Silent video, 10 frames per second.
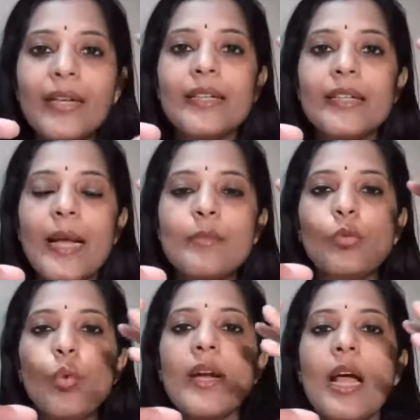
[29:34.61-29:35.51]
But at
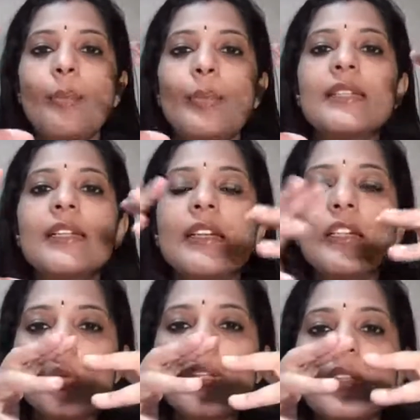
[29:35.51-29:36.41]
times, what happens
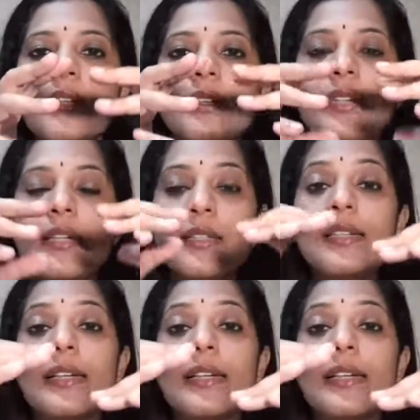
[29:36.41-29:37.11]
during the contractions,